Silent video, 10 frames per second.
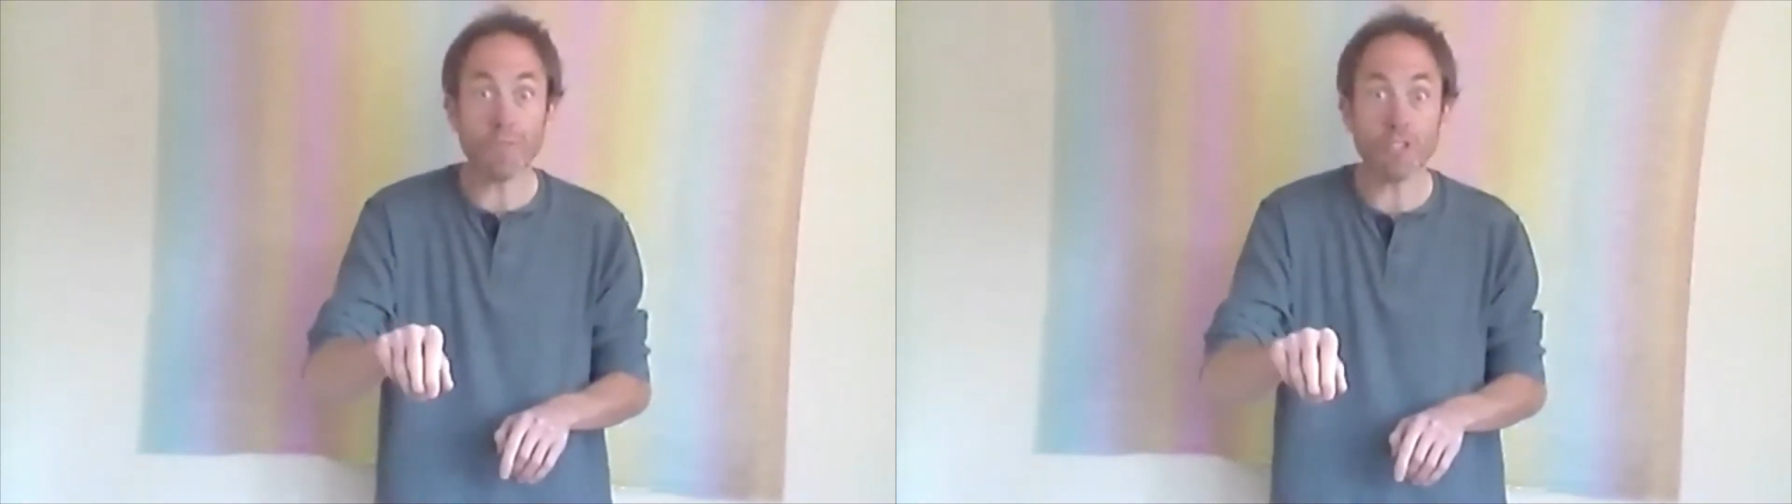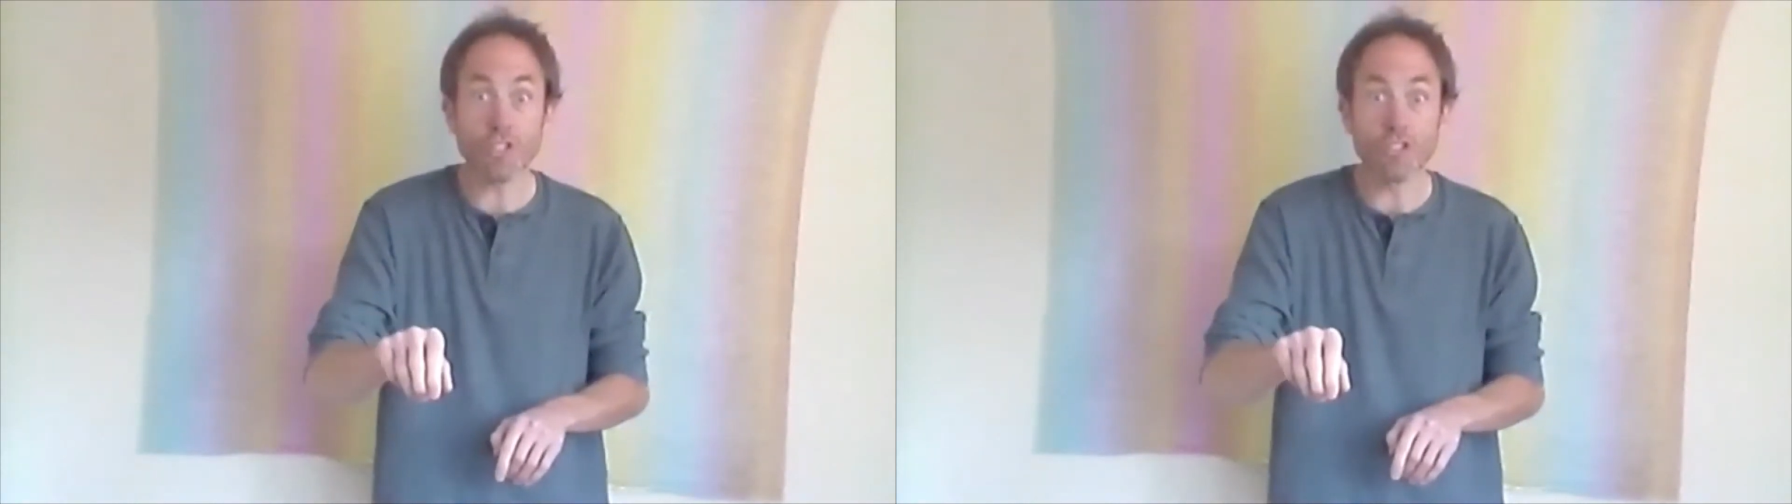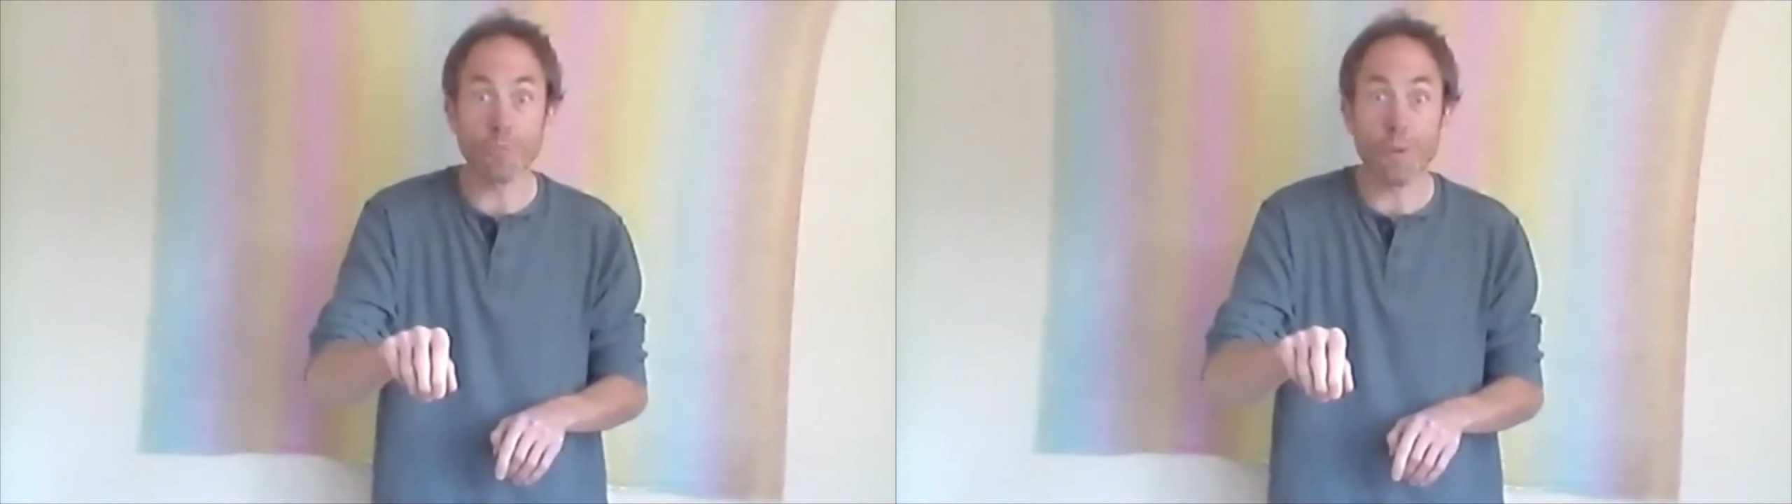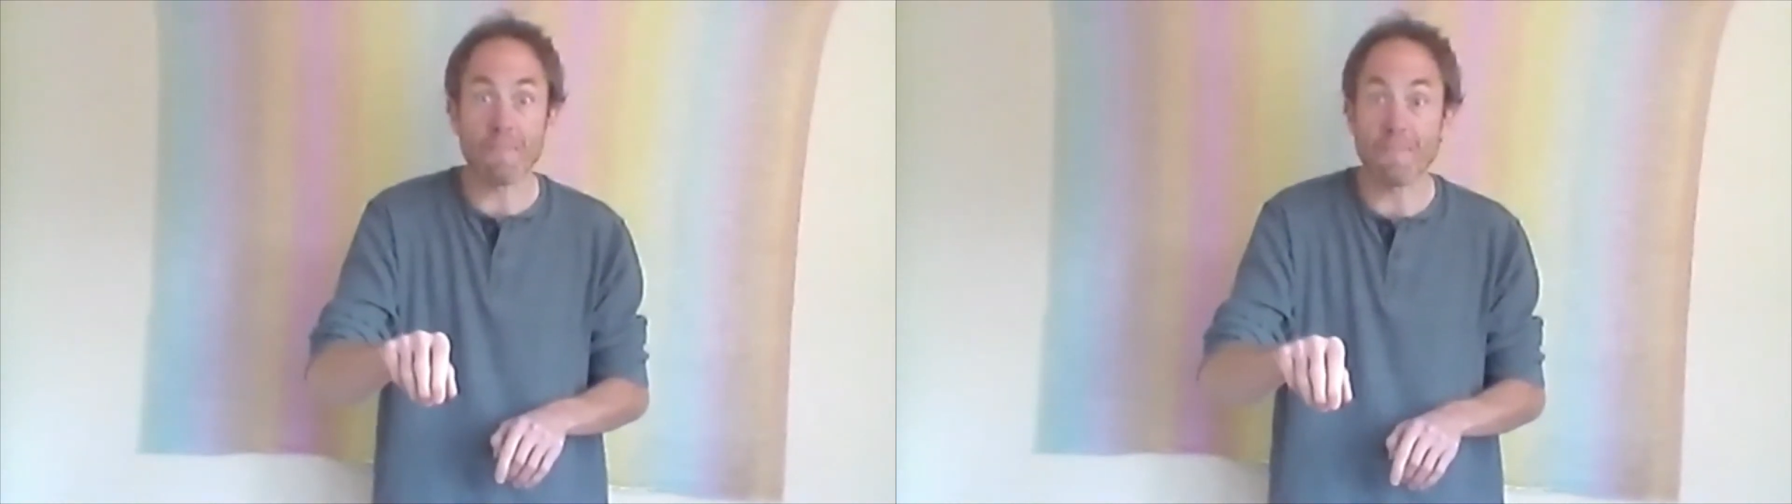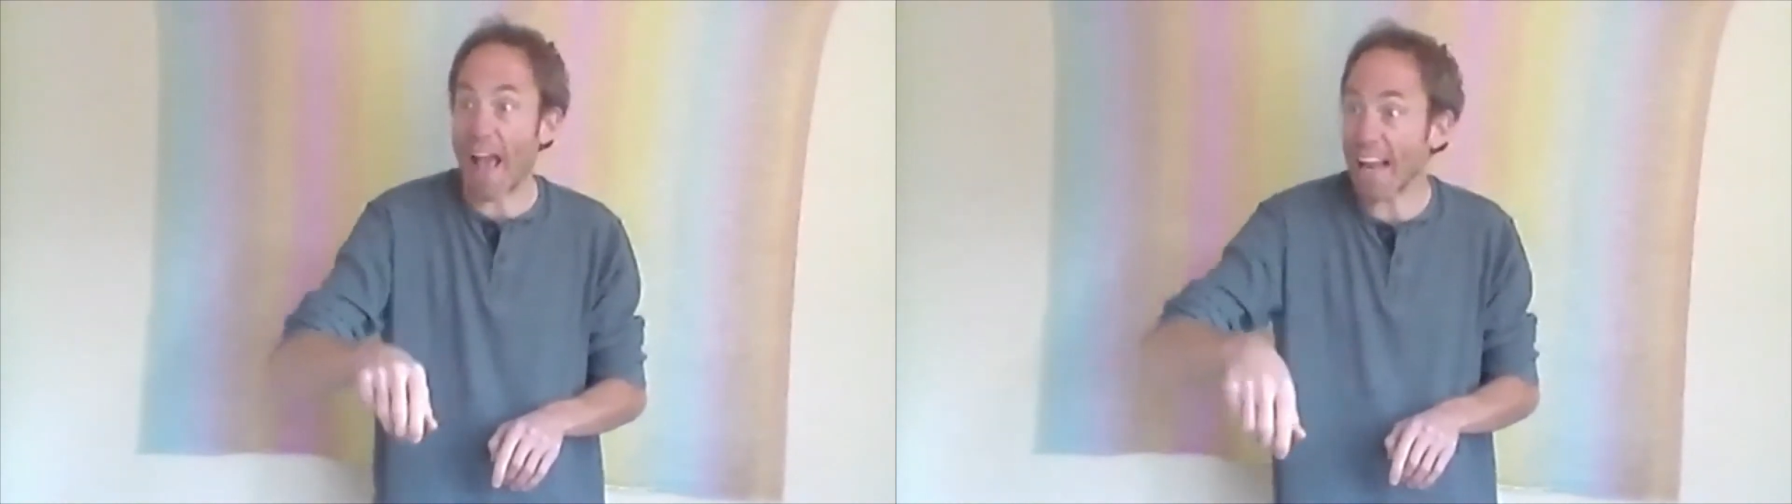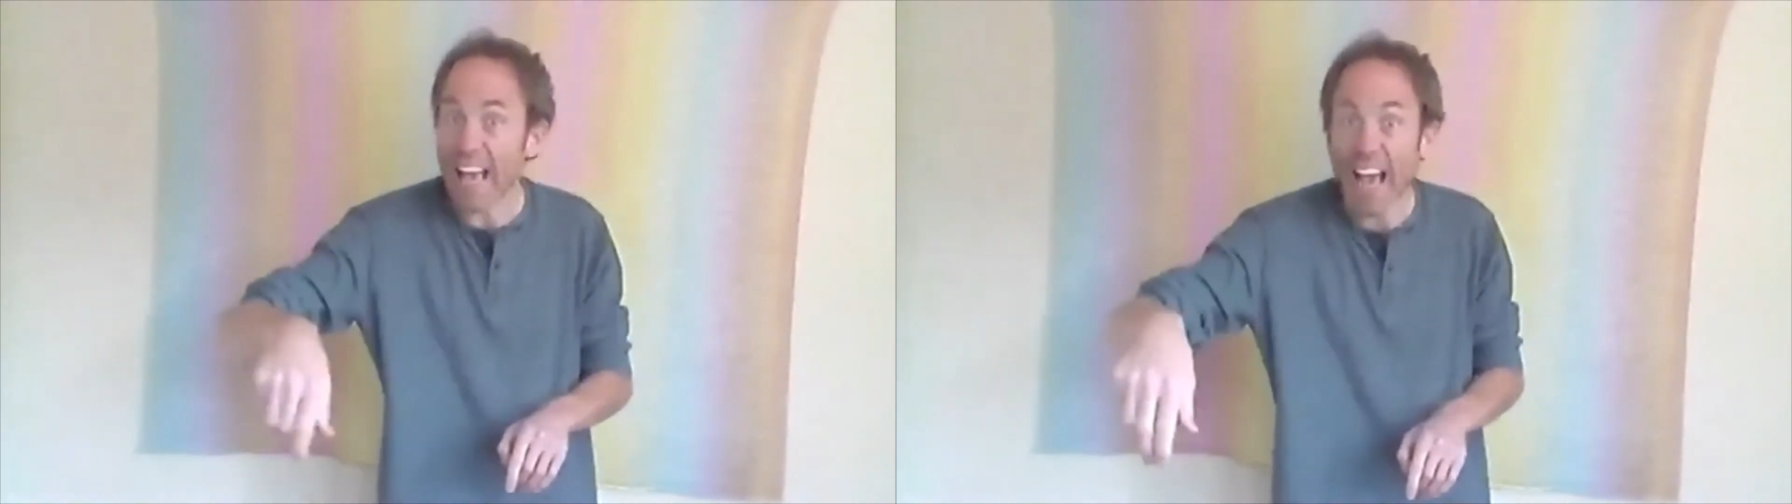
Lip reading: the gingerbread man